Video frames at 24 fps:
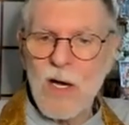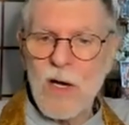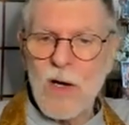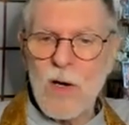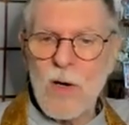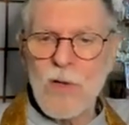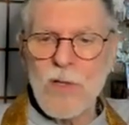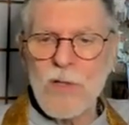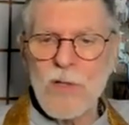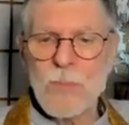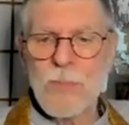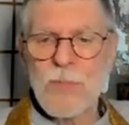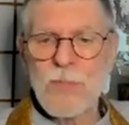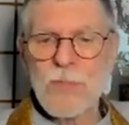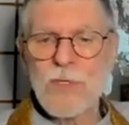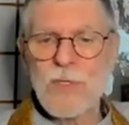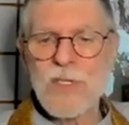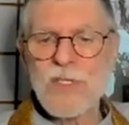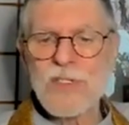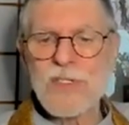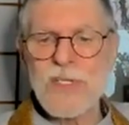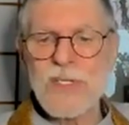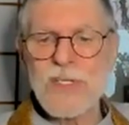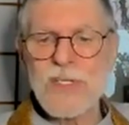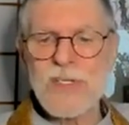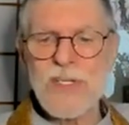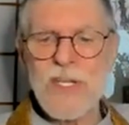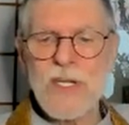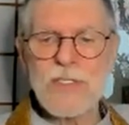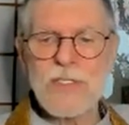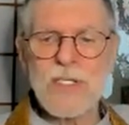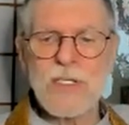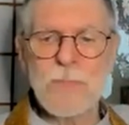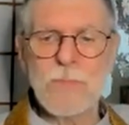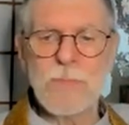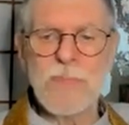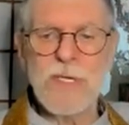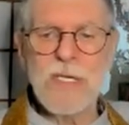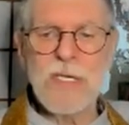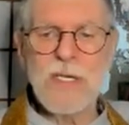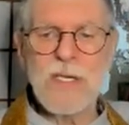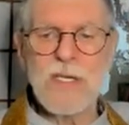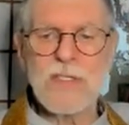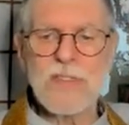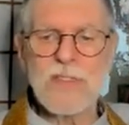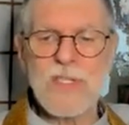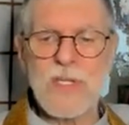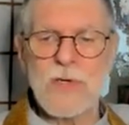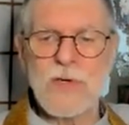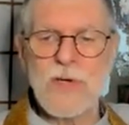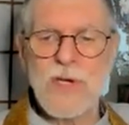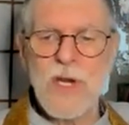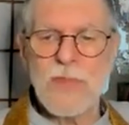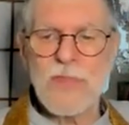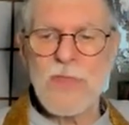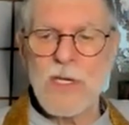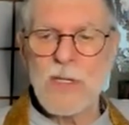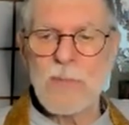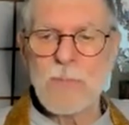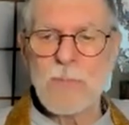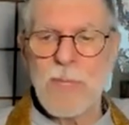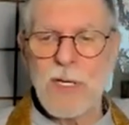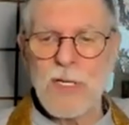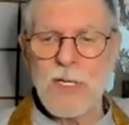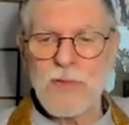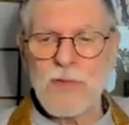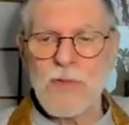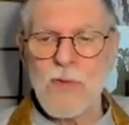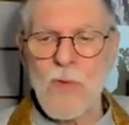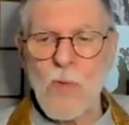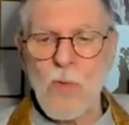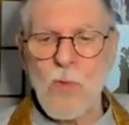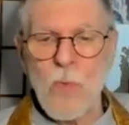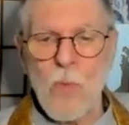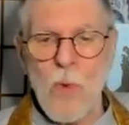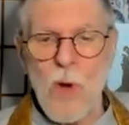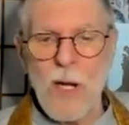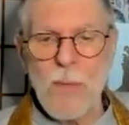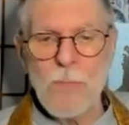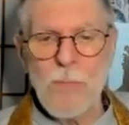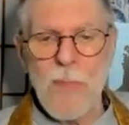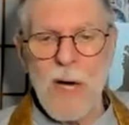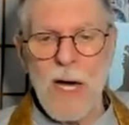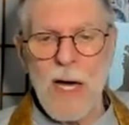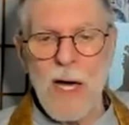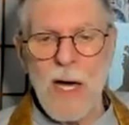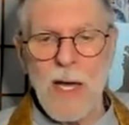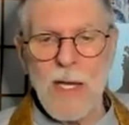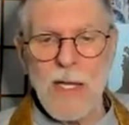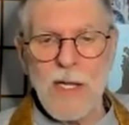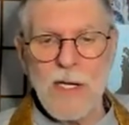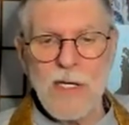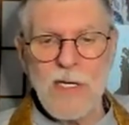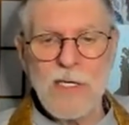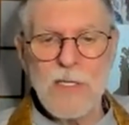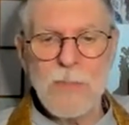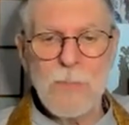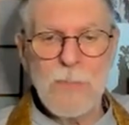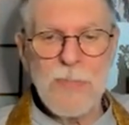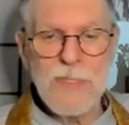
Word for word: All the Buddhas and sentient beings are nothing but one mind,